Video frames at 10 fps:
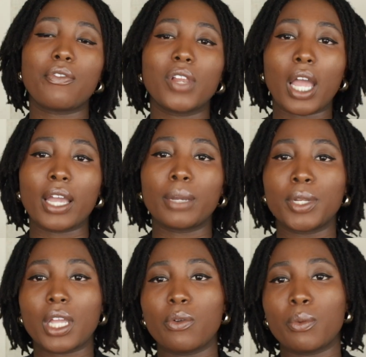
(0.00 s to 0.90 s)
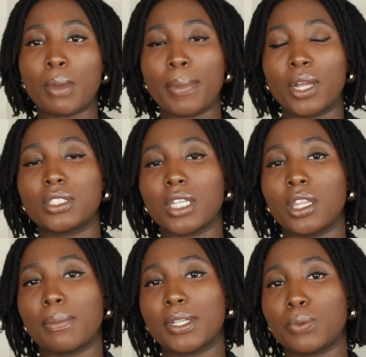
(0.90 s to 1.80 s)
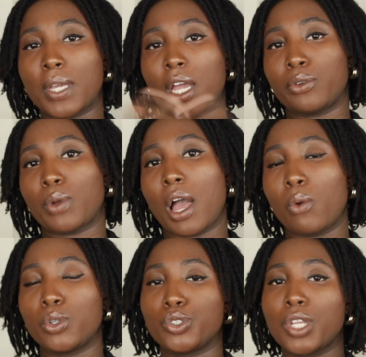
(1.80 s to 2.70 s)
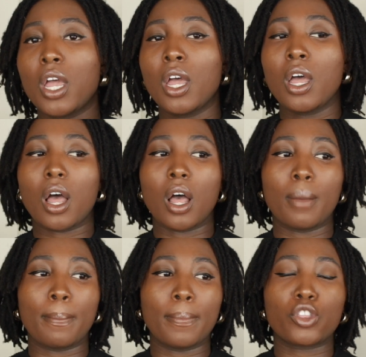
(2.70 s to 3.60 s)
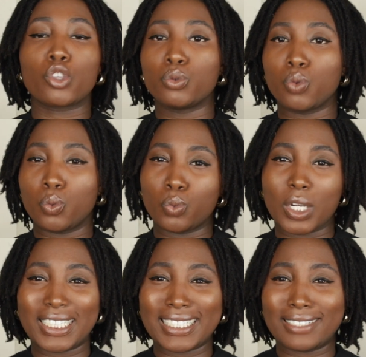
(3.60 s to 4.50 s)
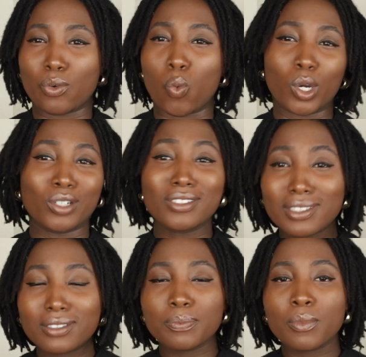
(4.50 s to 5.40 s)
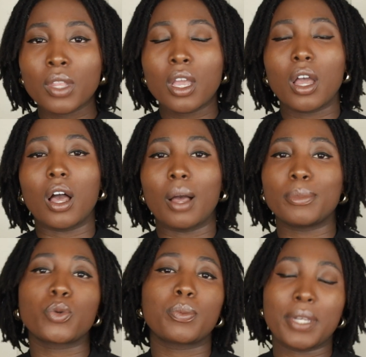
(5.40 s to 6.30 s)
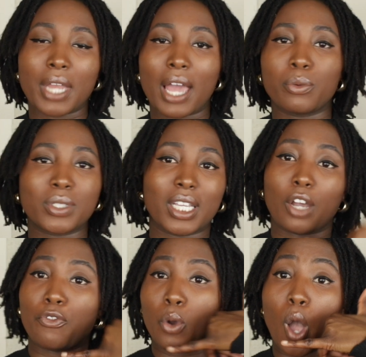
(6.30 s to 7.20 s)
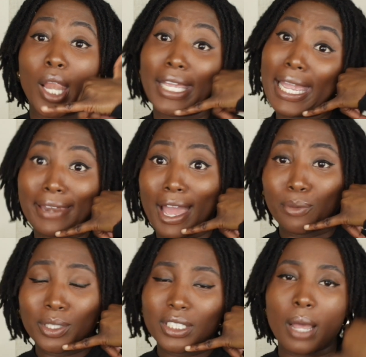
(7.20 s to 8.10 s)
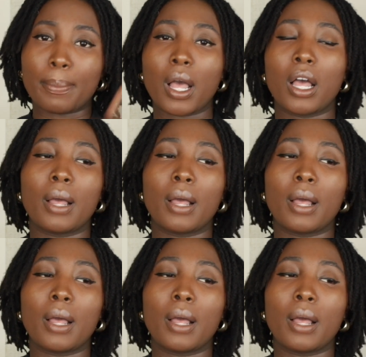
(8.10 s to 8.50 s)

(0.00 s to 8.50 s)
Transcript: I feel like I communicate with my parents in the best way I knew how, which was through words. So with my dad, it wasn't like a phone call like, hey dad, what's up?